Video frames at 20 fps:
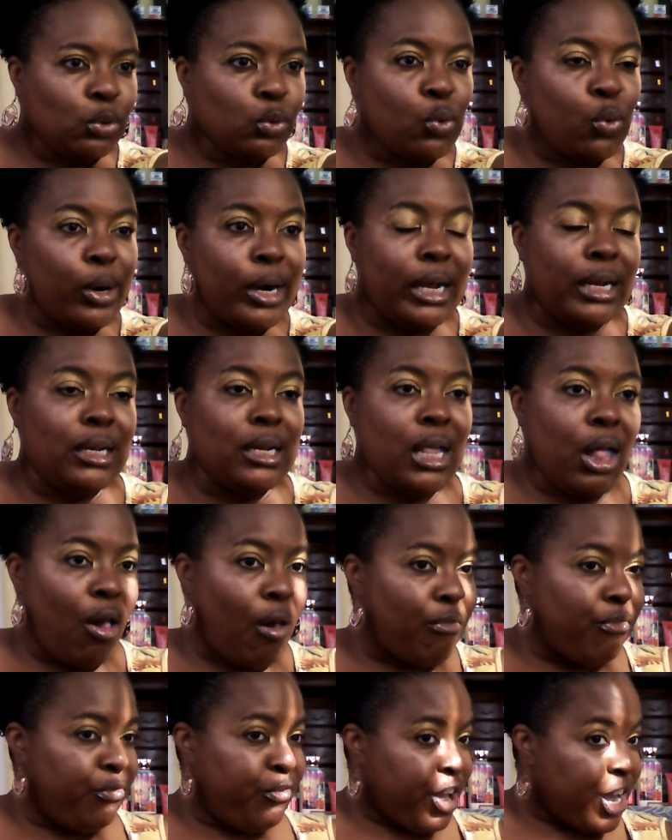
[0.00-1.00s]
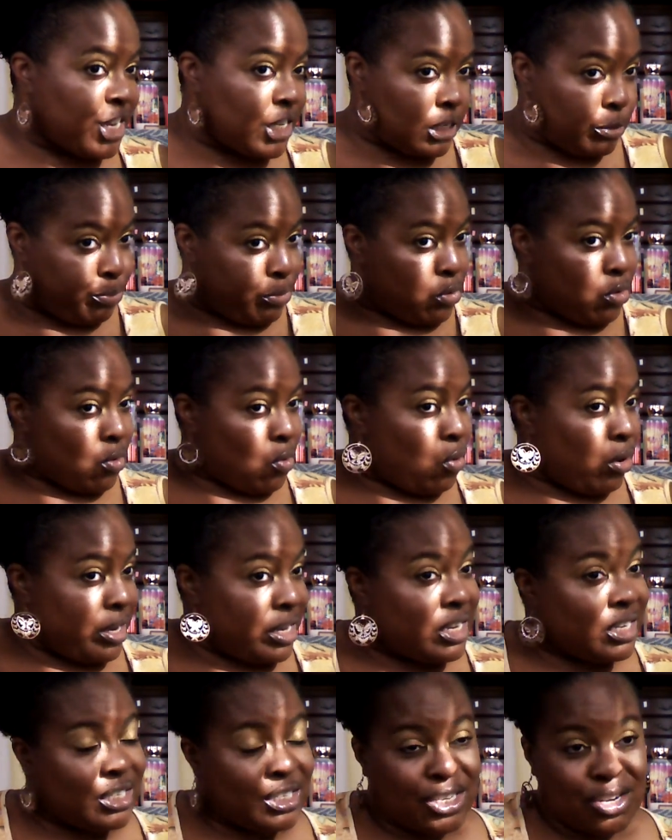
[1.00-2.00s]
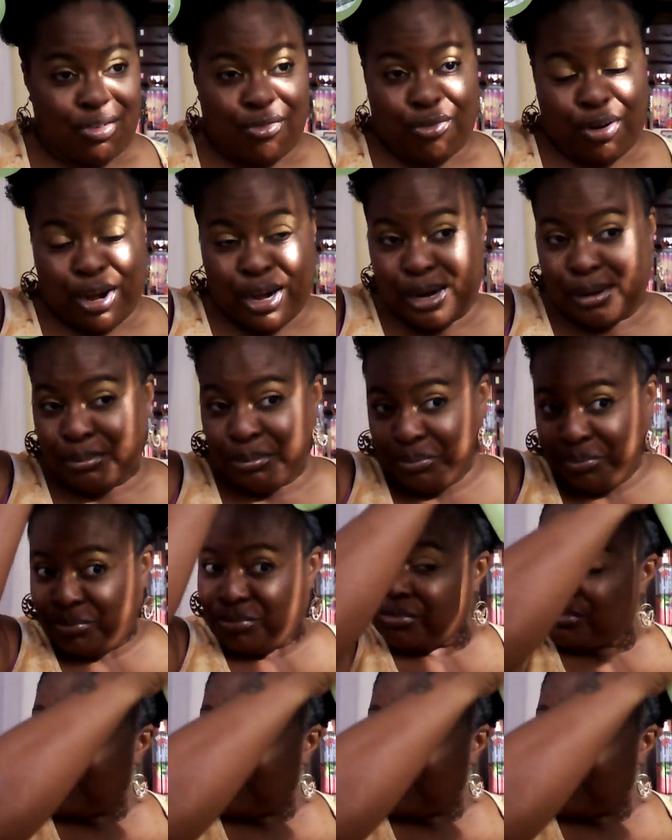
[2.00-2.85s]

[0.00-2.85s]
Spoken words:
on Facebook or Instagram,